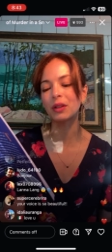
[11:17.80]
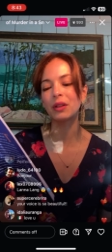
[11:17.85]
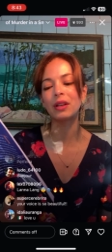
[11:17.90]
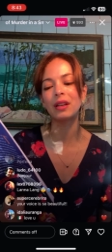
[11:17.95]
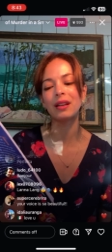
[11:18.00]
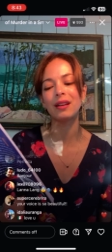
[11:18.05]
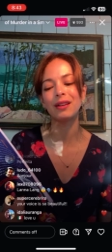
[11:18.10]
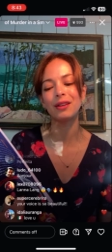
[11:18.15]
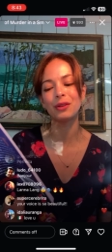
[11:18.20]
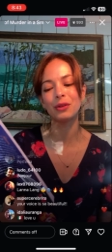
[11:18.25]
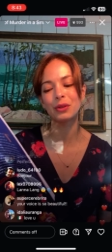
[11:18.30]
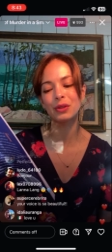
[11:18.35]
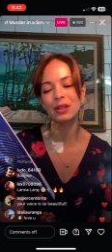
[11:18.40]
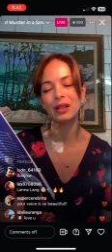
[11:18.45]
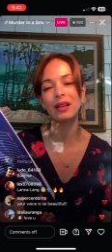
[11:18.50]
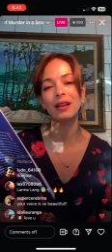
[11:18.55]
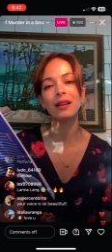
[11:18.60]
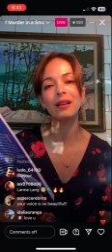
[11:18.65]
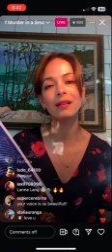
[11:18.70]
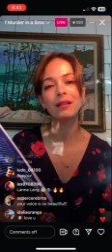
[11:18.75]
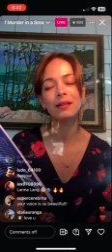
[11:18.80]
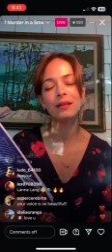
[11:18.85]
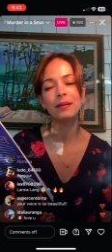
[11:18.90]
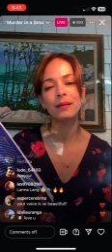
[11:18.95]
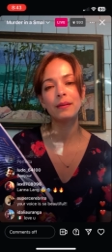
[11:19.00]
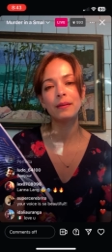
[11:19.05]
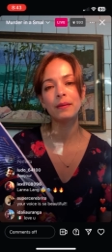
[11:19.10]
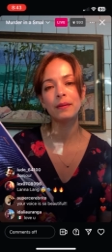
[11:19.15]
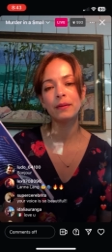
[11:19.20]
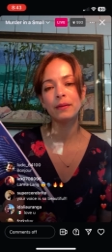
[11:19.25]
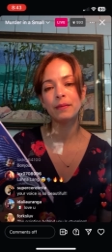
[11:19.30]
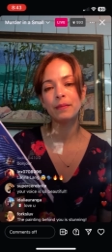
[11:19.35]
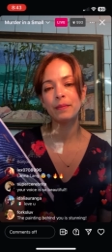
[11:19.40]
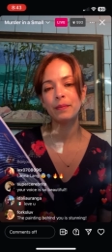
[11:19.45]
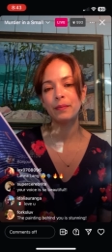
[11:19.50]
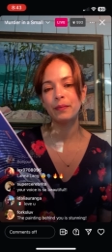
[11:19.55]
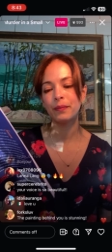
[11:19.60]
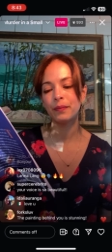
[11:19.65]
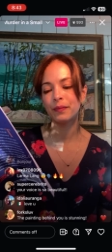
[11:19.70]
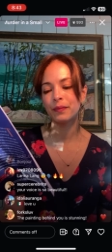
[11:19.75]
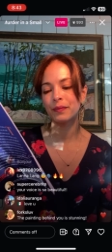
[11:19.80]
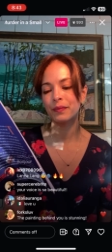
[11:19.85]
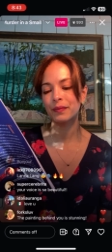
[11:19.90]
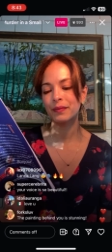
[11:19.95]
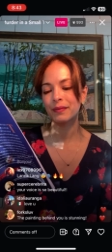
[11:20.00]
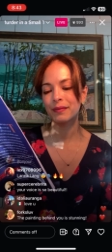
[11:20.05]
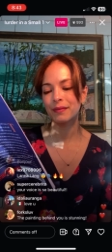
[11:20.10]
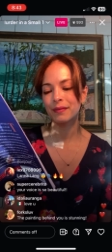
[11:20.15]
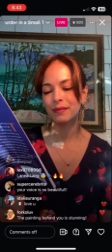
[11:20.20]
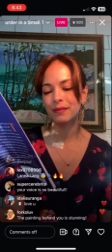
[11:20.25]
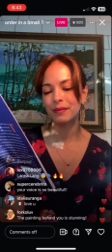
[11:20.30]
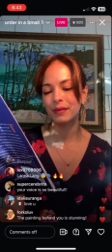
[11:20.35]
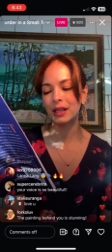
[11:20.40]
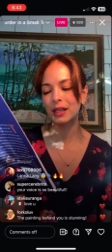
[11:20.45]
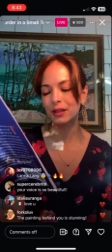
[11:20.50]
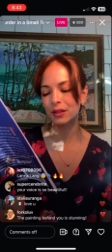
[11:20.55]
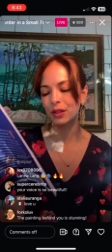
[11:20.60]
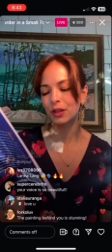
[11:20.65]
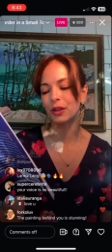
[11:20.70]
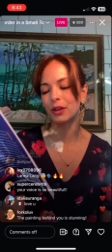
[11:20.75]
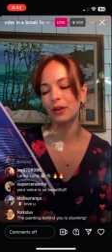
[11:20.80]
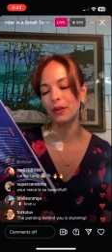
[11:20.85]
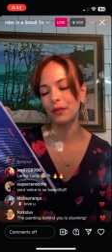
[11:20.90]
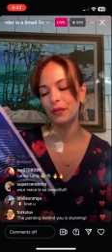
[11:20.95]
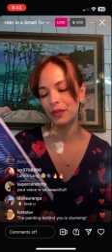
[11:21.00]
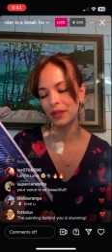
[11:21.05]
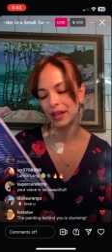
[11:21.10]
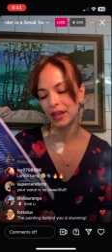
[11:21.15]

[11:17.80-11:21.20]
it's all bound up in responsibility, you see.